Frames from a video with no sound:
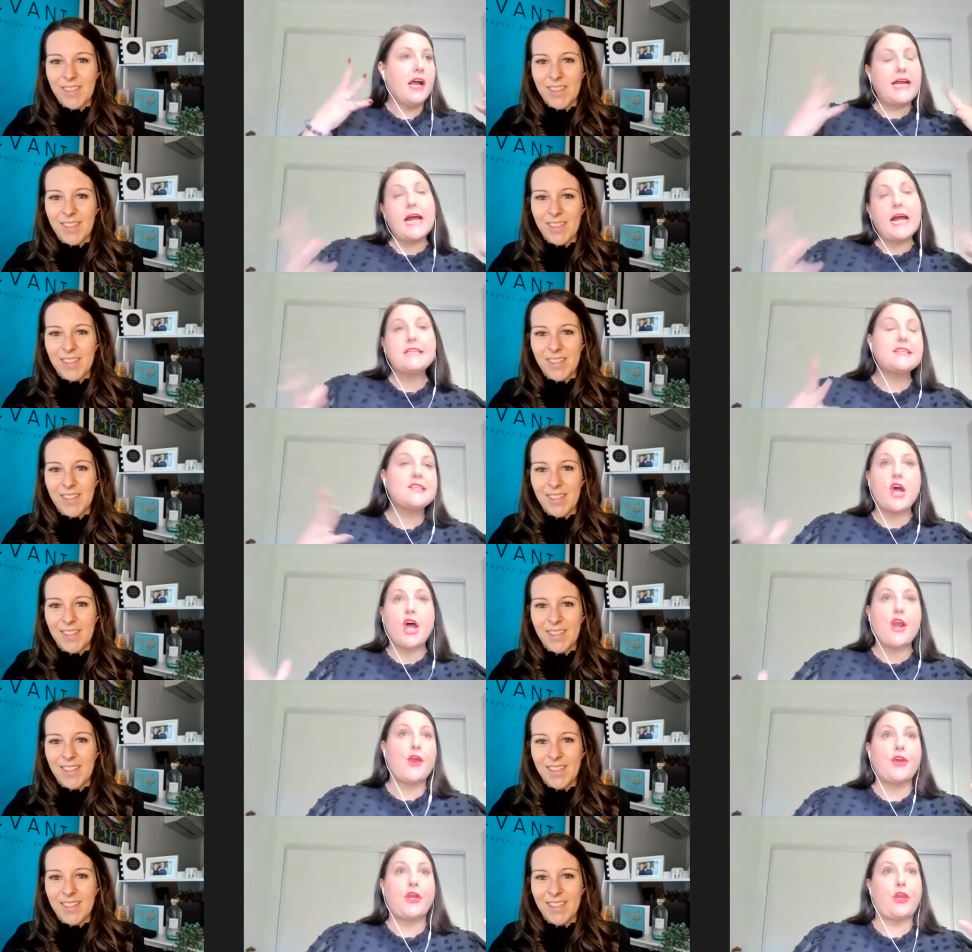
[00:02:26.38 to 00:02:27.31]
Speaker 1: can't decide
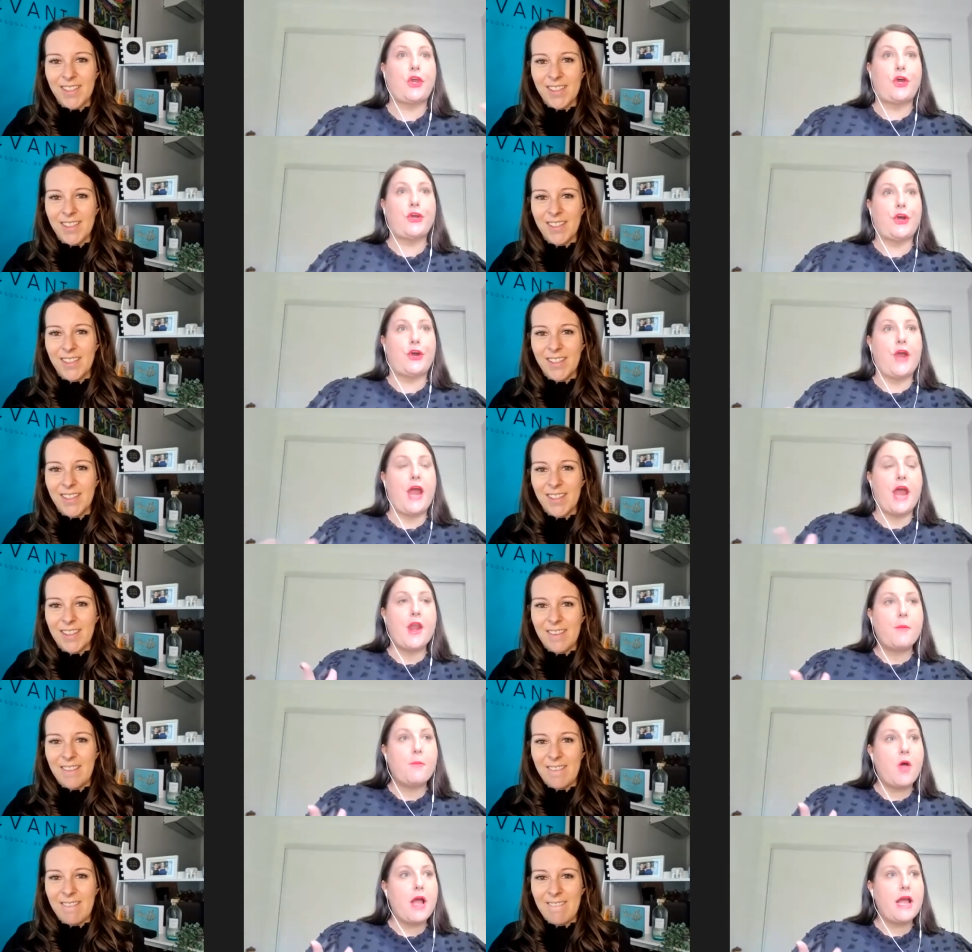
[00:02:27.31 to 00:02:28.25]
on a logo. And
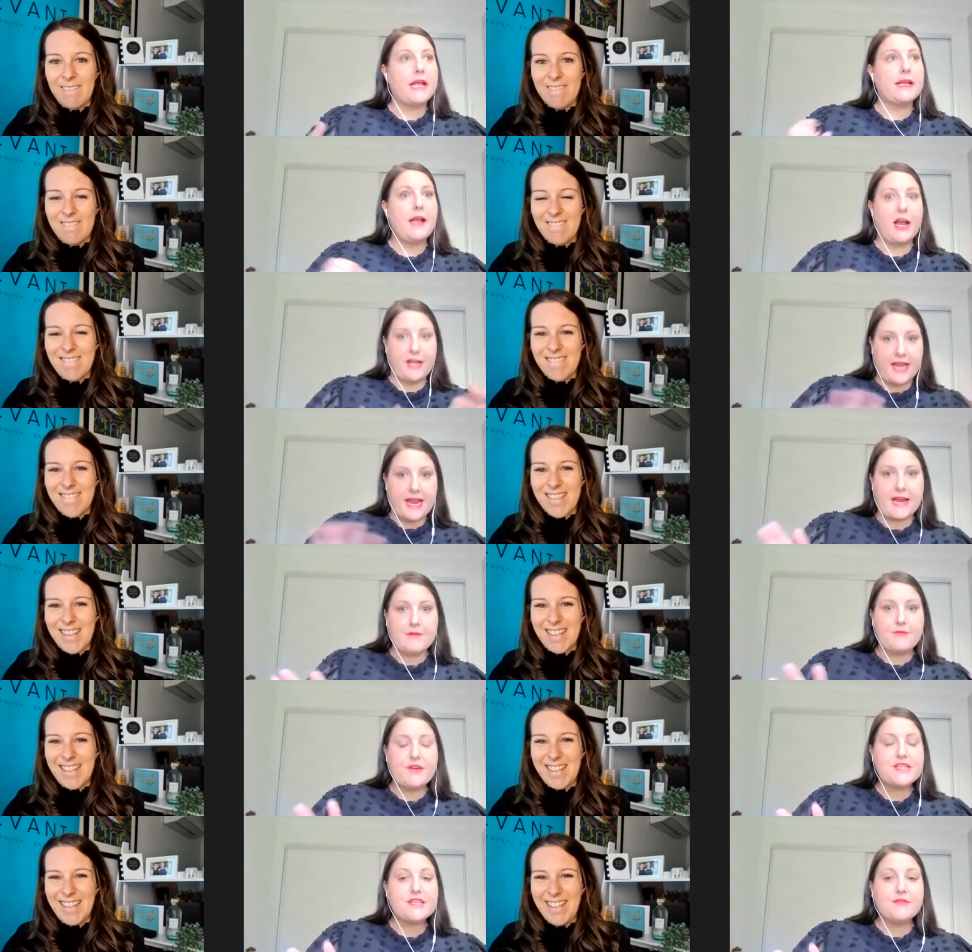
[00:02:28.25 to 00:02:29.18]
I'm like, Okay,
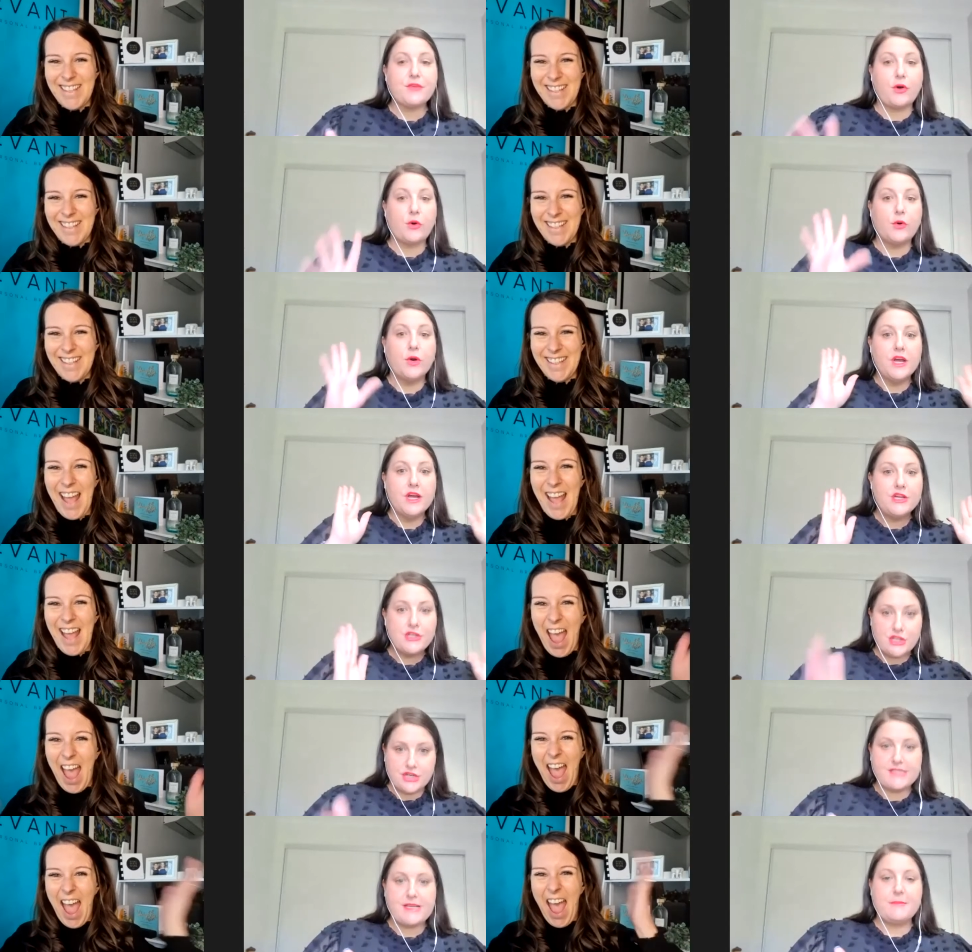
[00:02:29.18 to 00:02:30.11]
first of all,
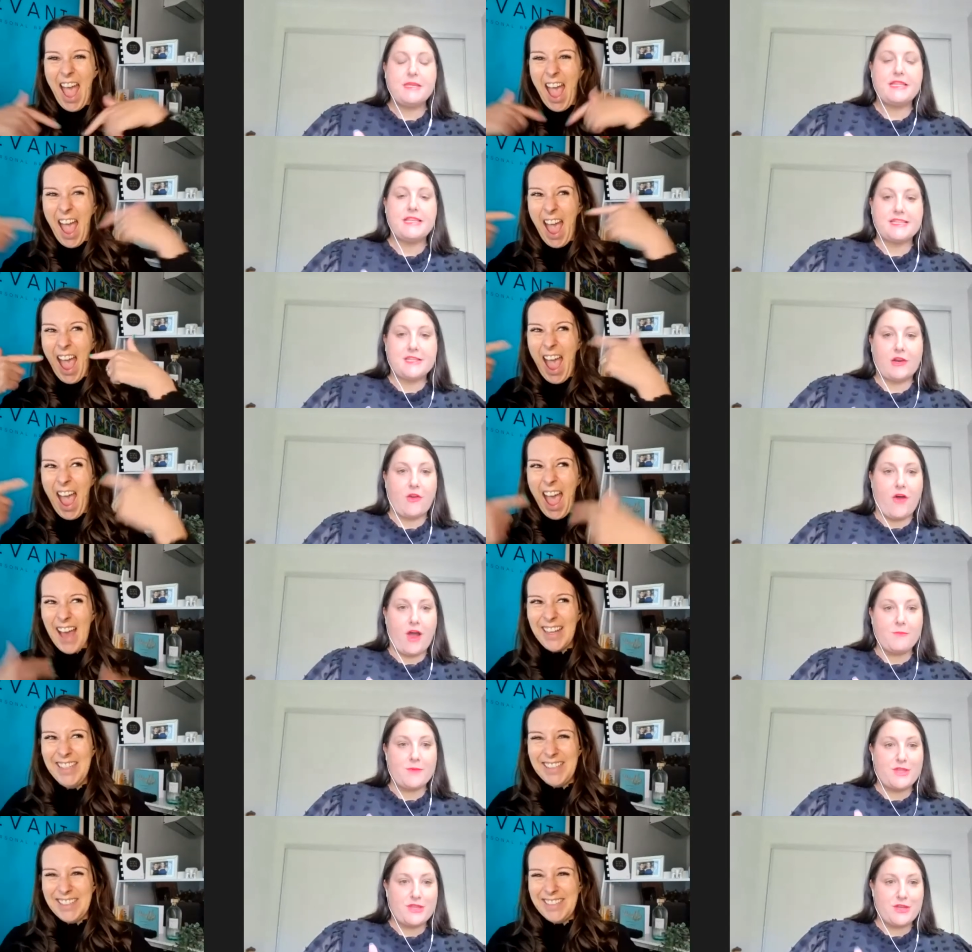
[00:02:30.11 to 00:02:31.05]
choose something that's in
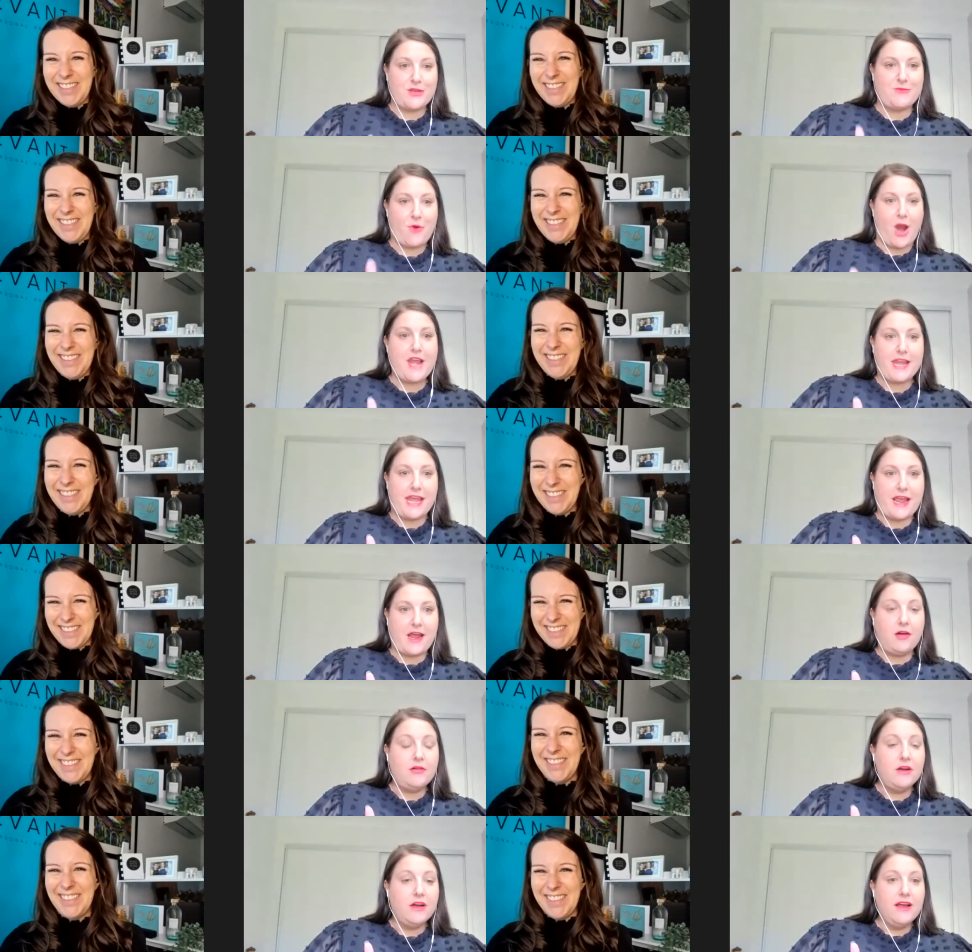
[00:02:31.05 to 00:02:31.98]
line with you right
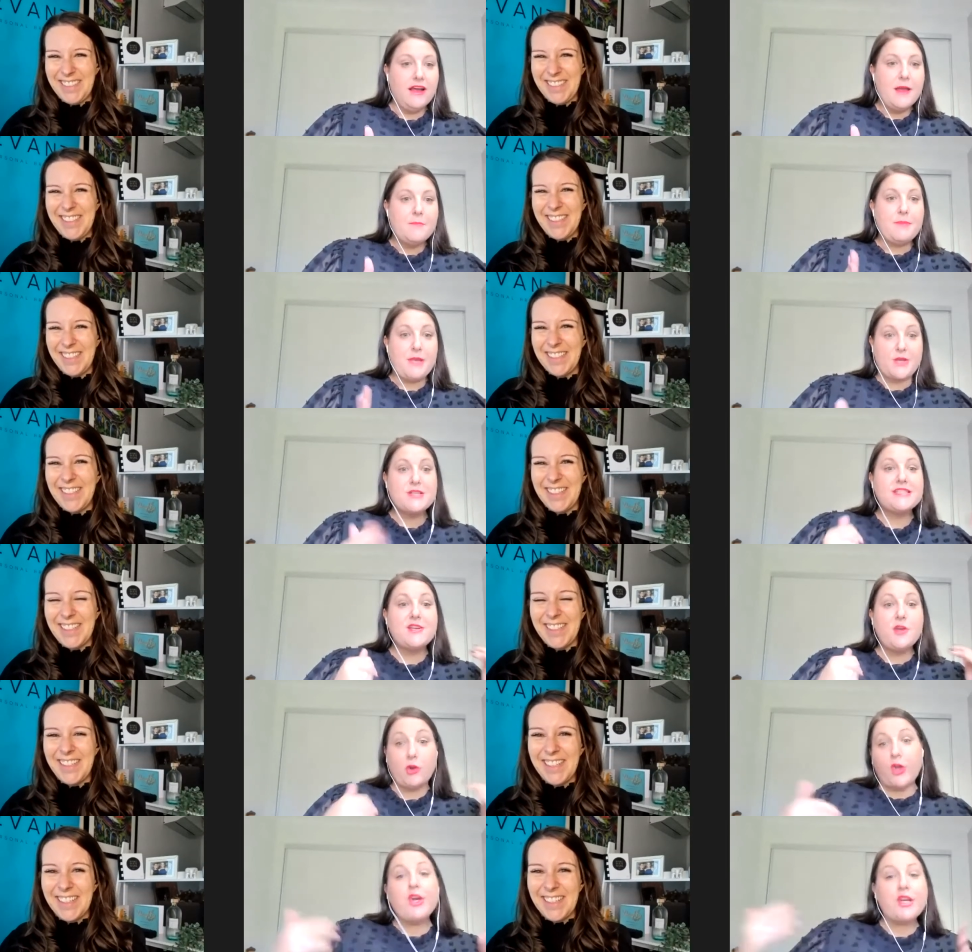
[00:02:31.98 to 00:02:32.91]
now because
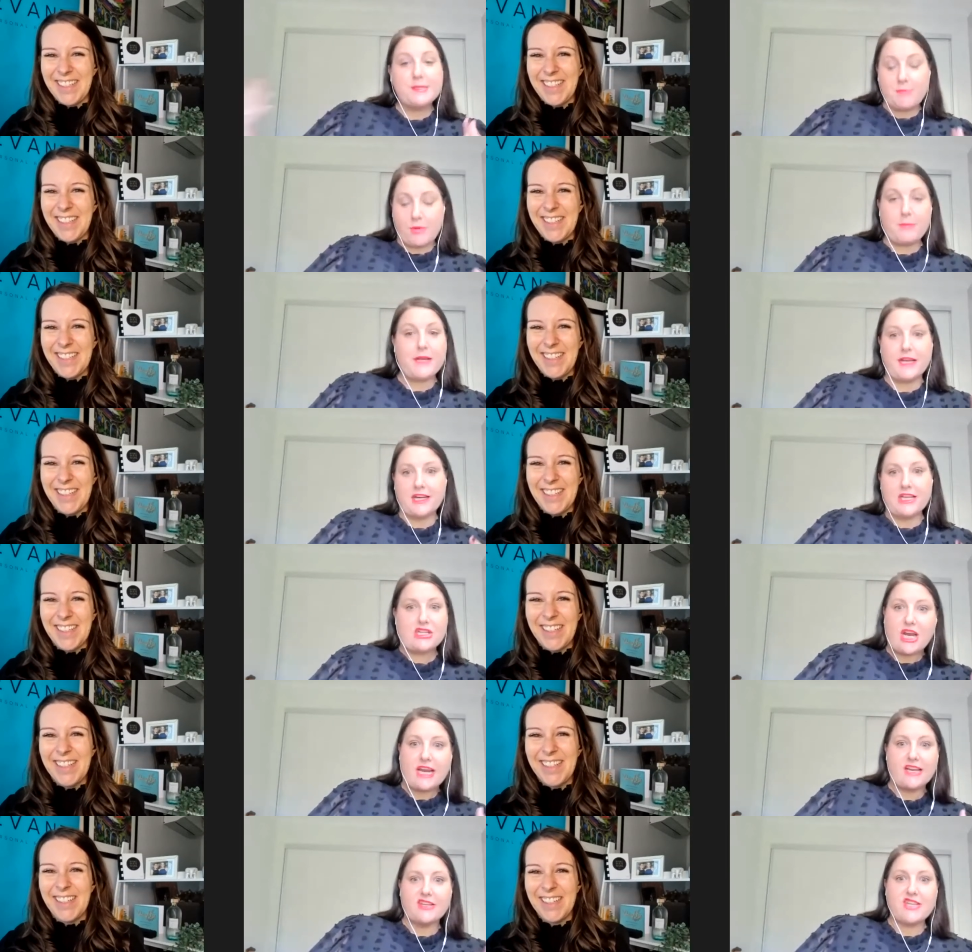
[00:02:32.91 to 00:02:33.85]
your logo is probably going to
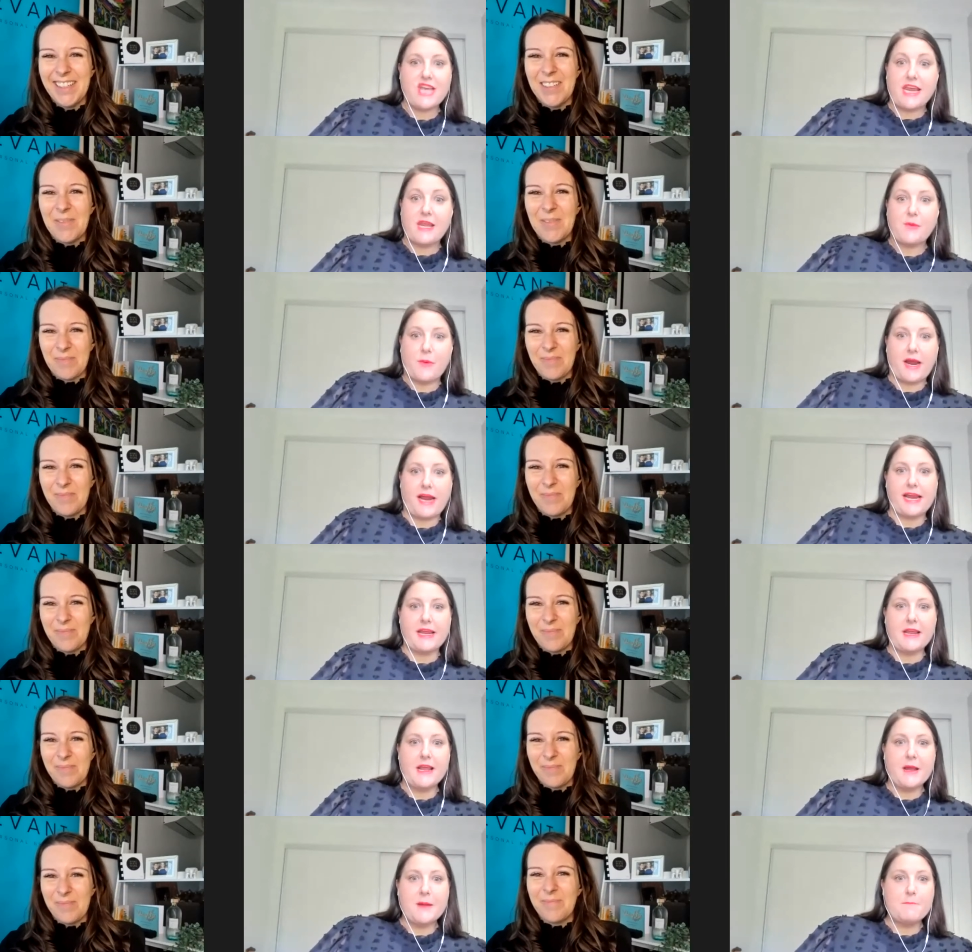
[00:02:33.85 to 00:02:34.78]
change anyway.